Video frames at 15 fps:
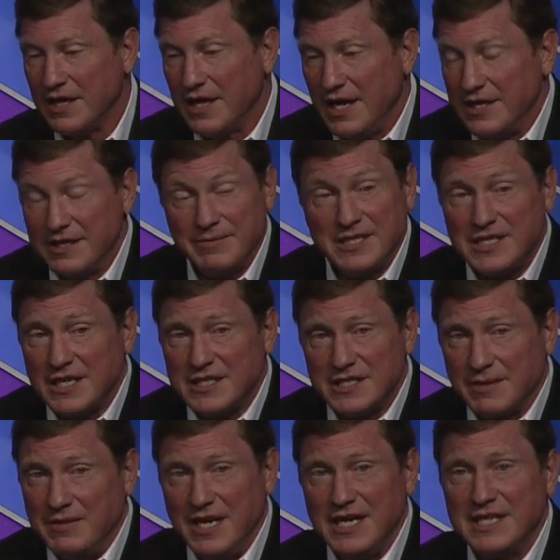And let me tell you
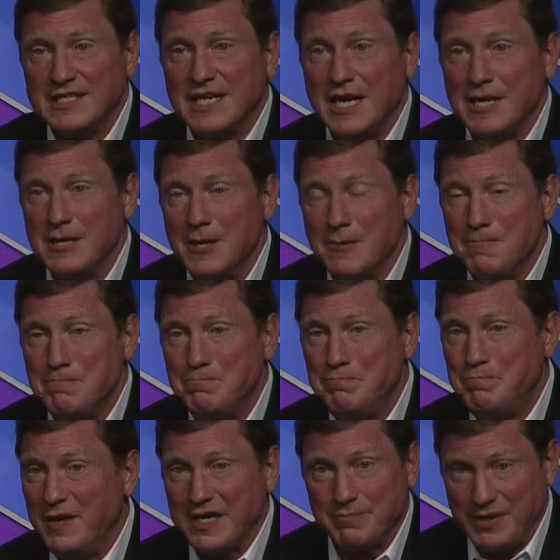something, it is a
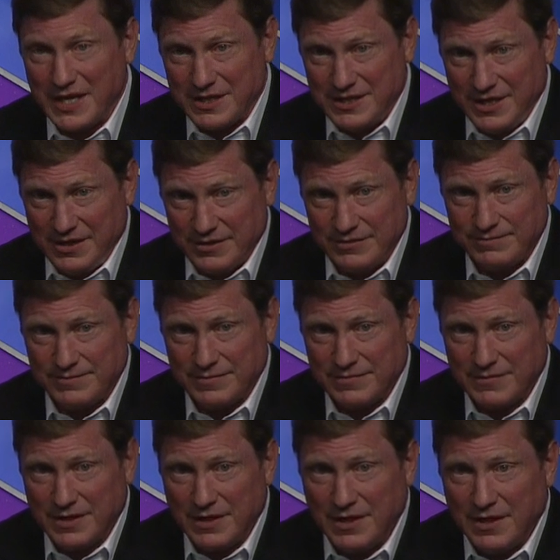big, big deal.
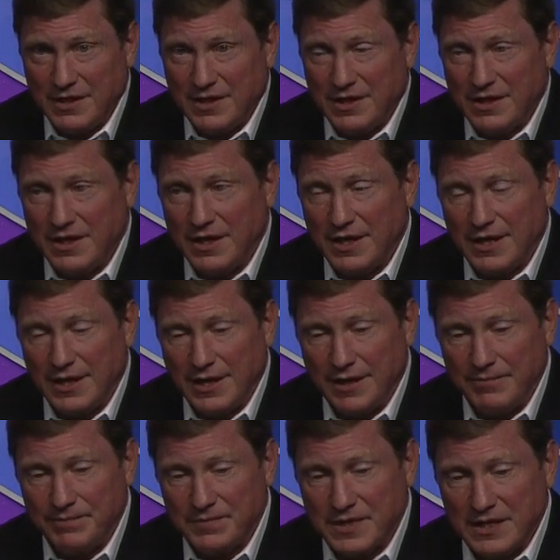
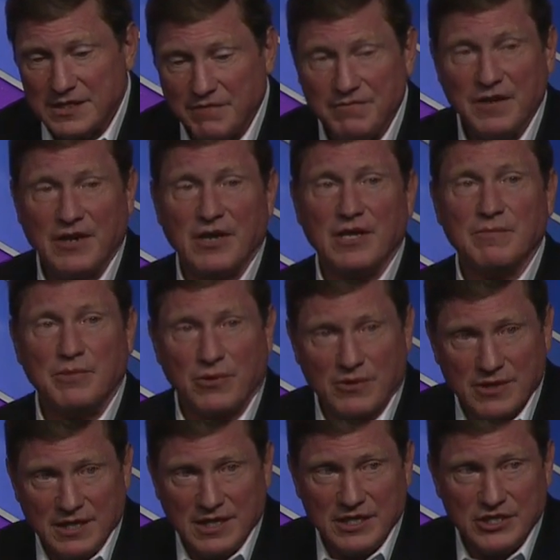Um, it's a very
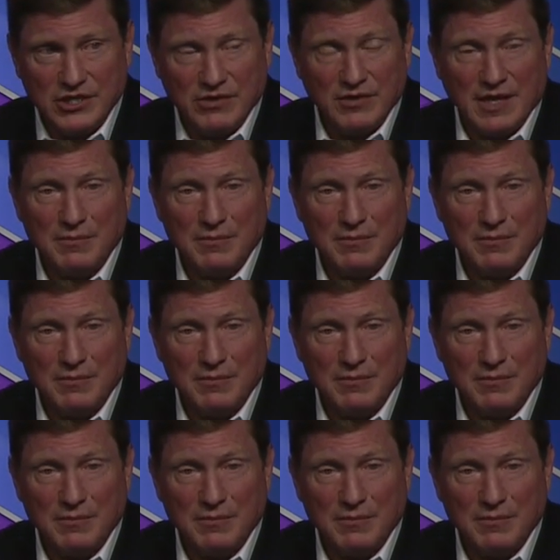important issue.